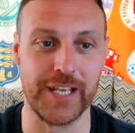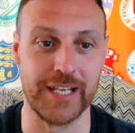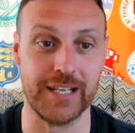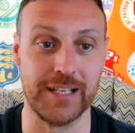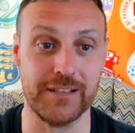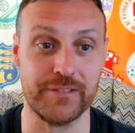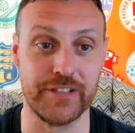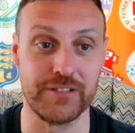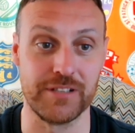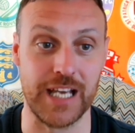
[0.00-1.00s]
in an
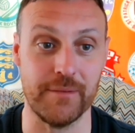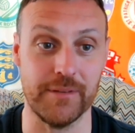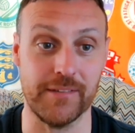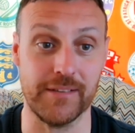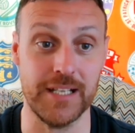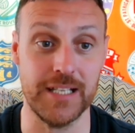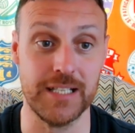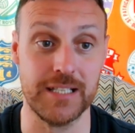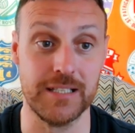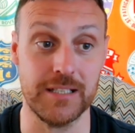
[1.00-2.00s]
individual game in this
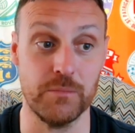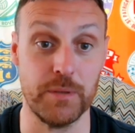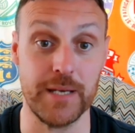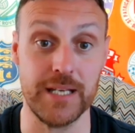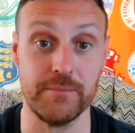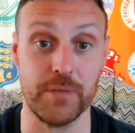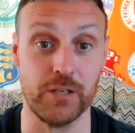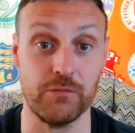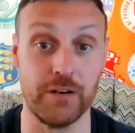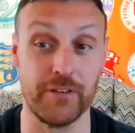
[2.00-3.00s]
league, you'll be beaten by
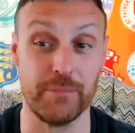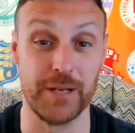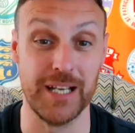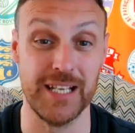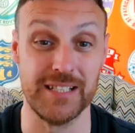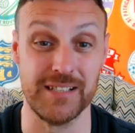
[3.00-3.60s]
whoever you play.